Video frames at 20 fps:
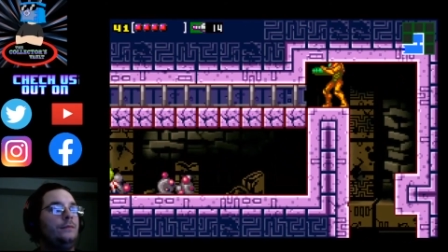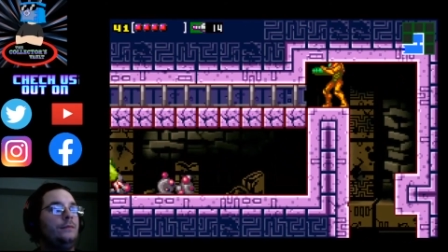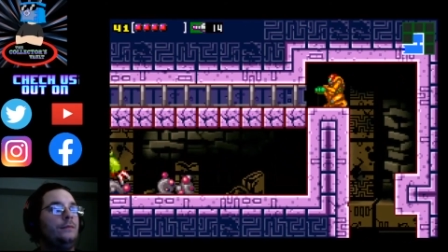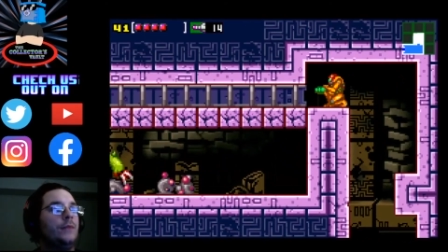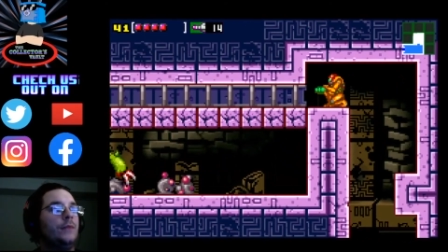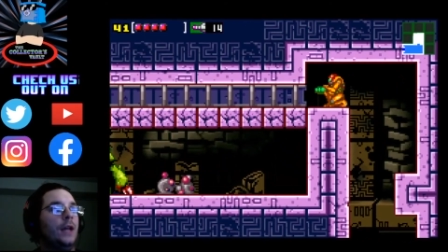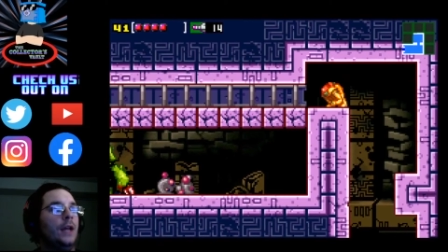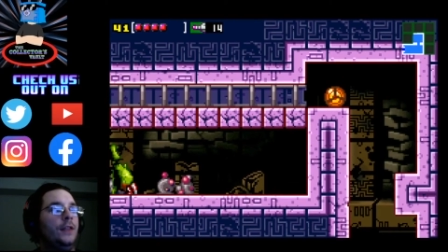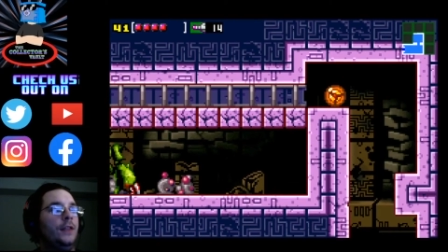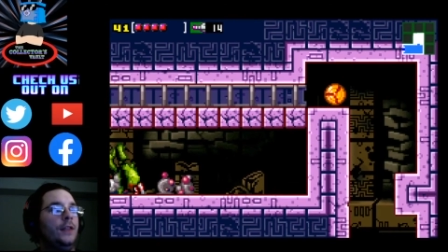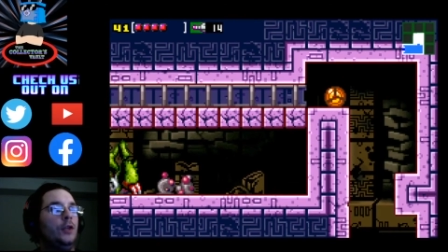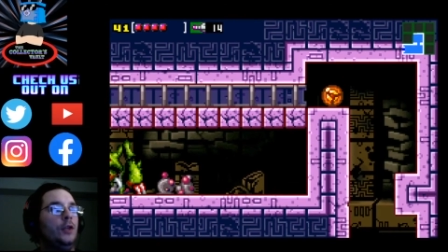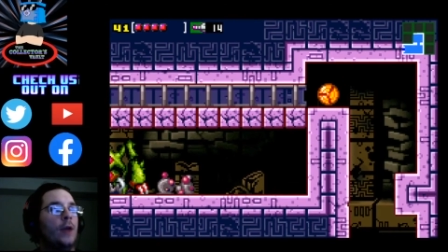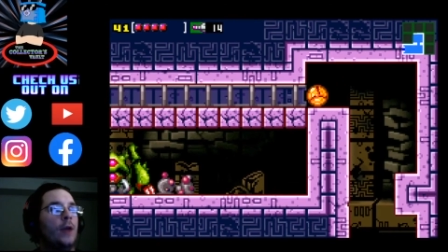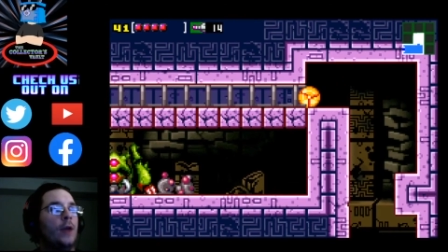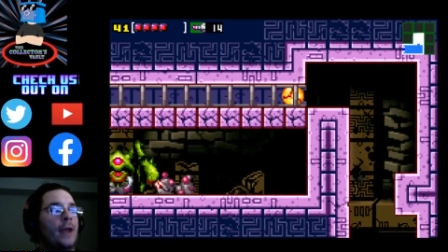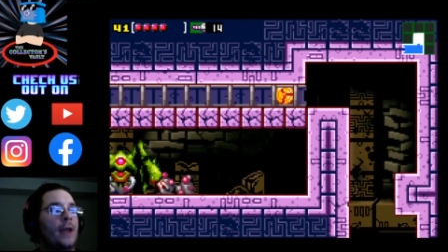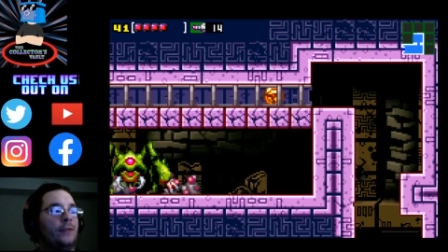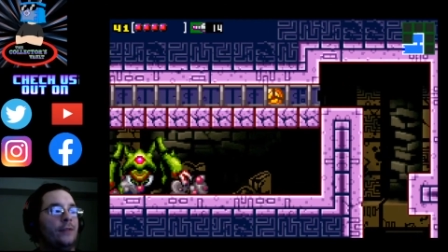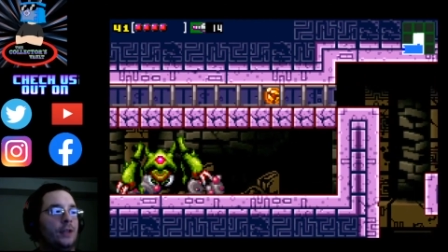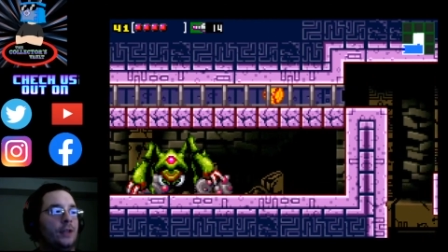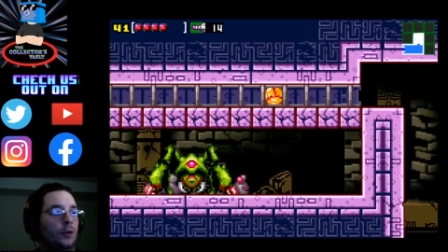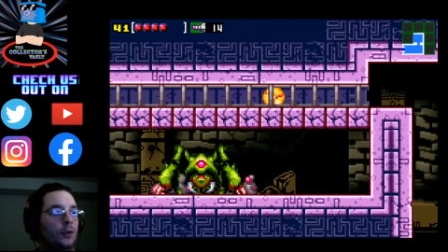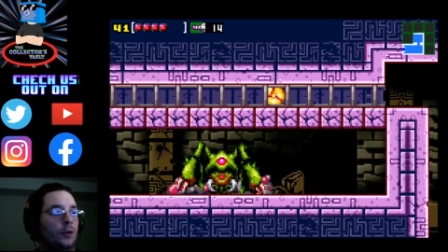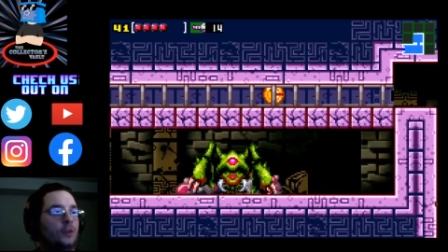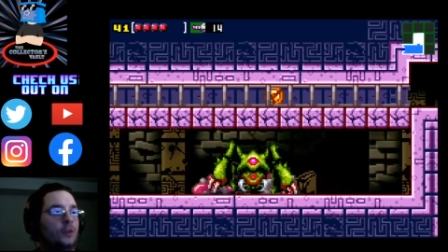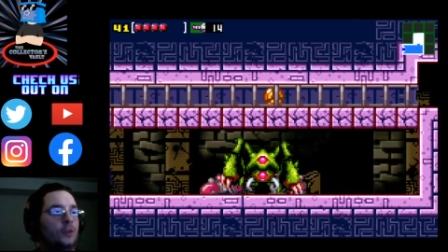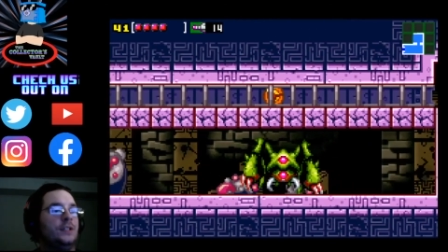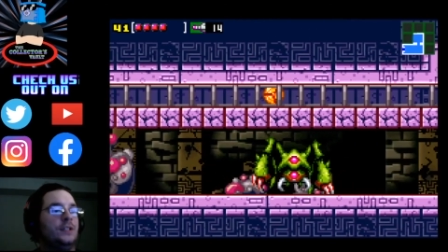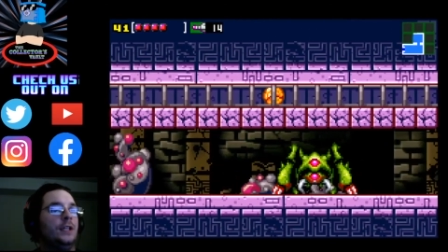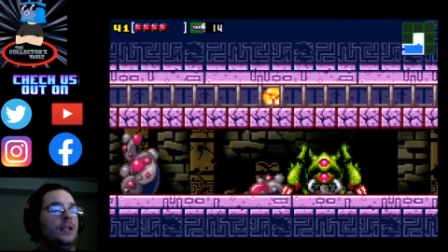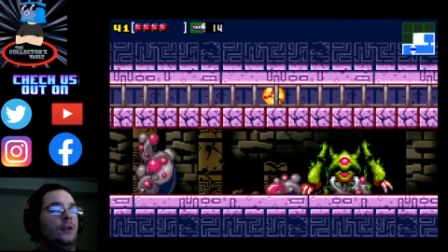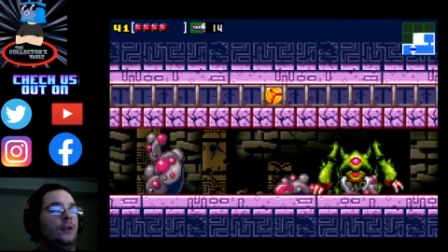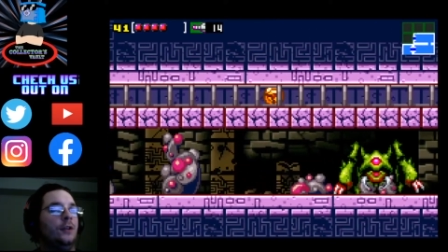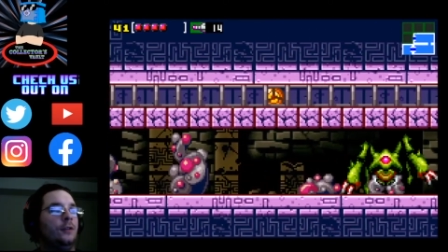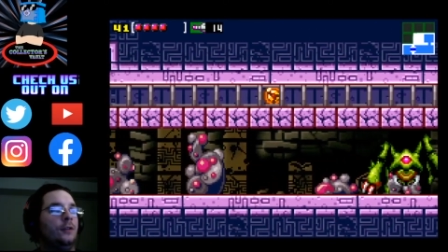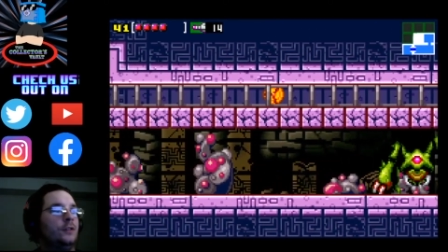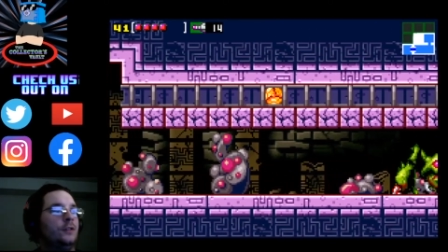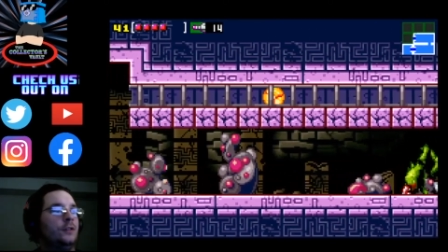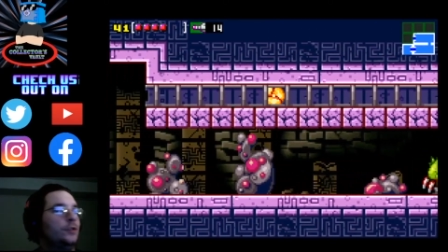I think you have to kill this thing
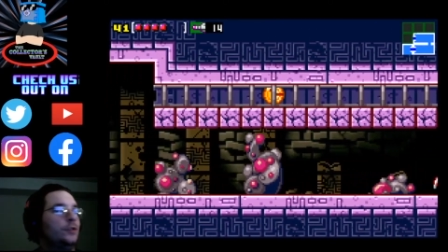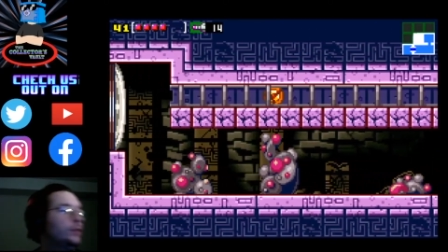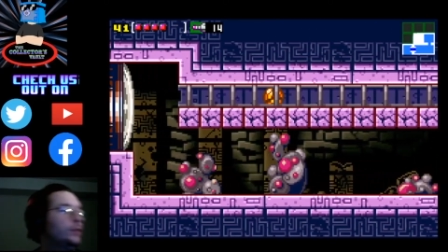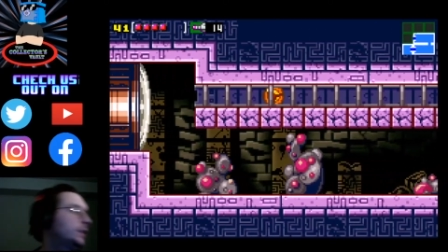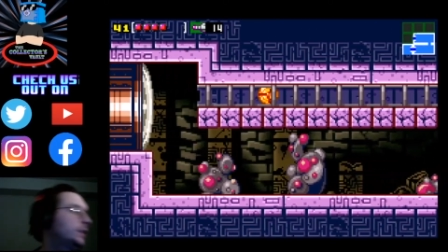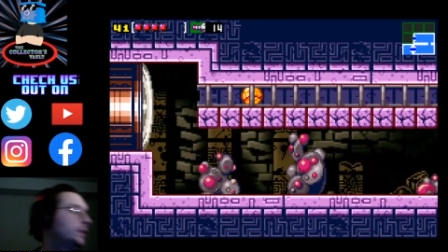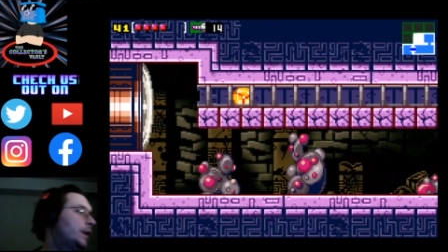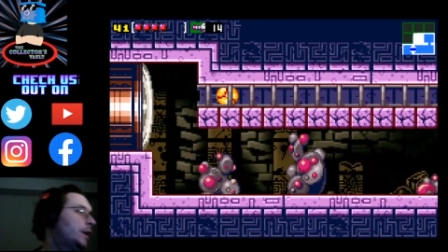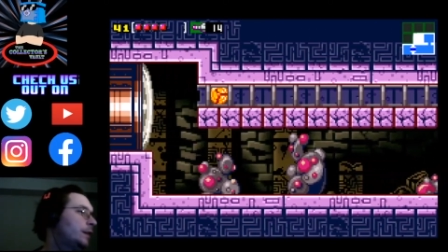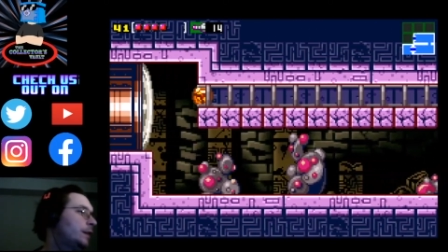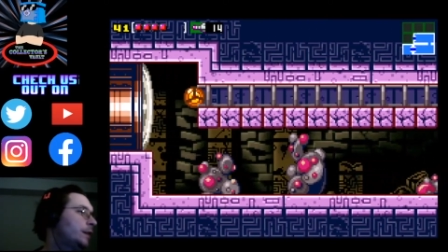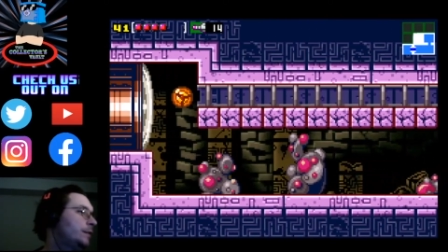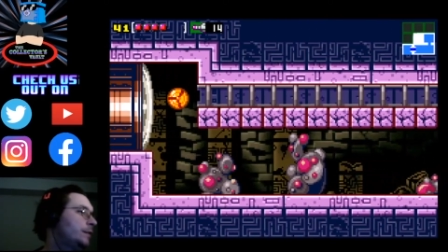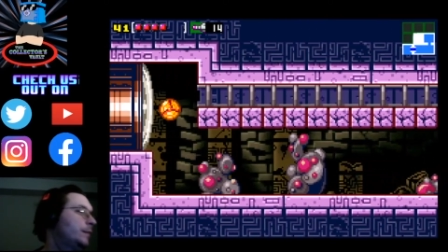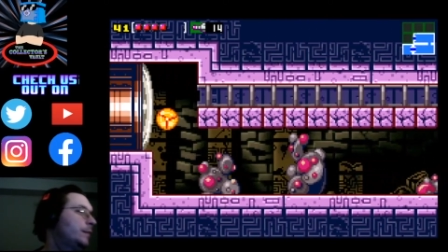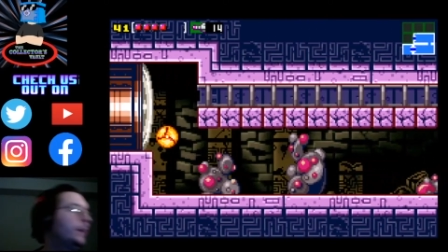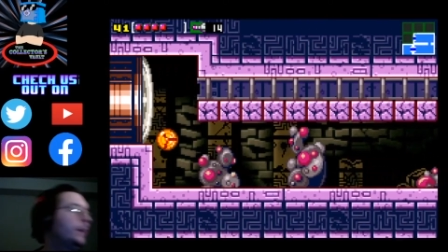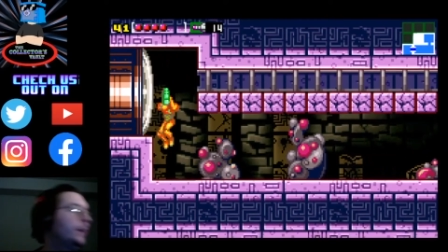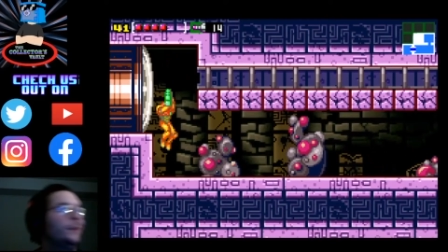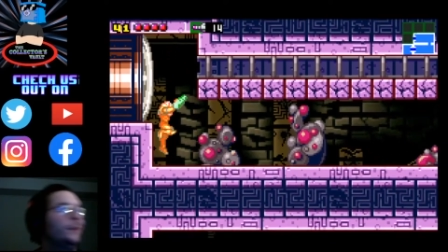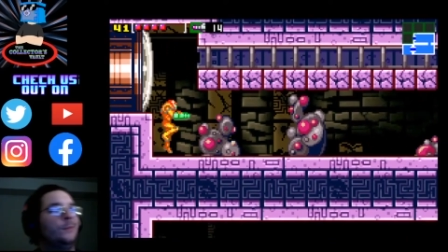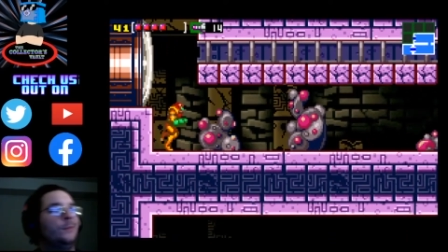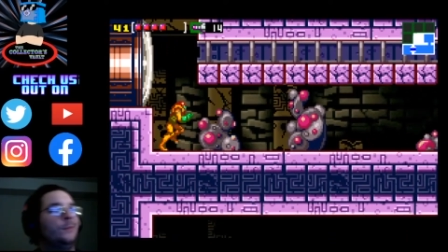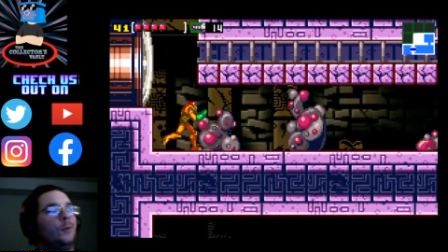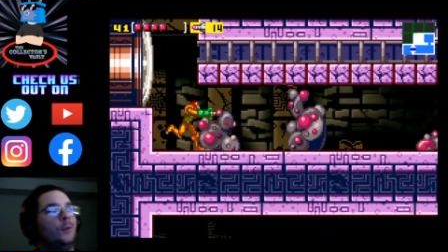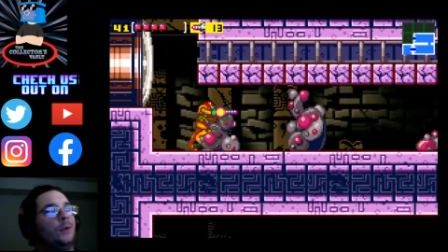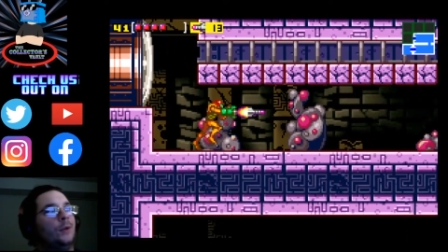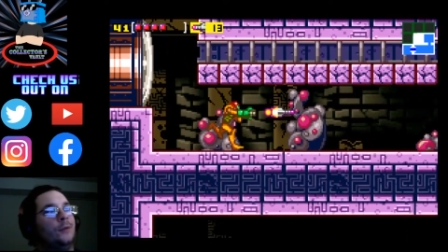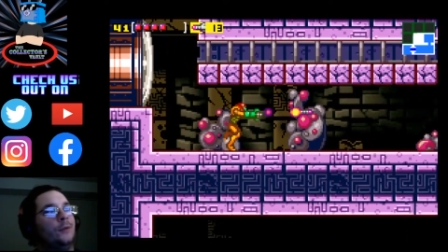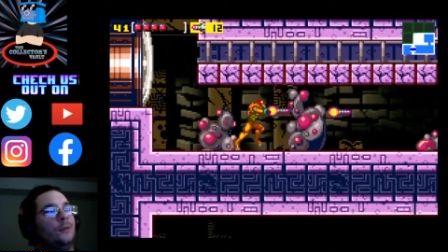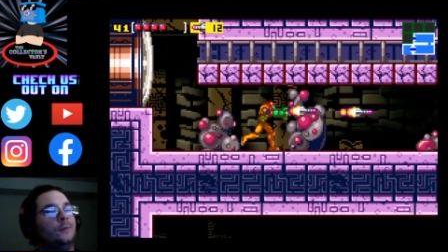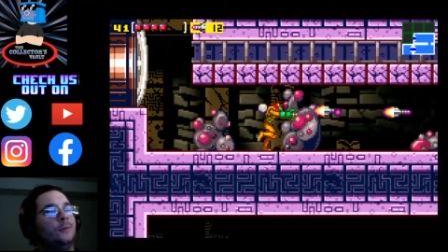here, because this door's locked. Yeah, whatever.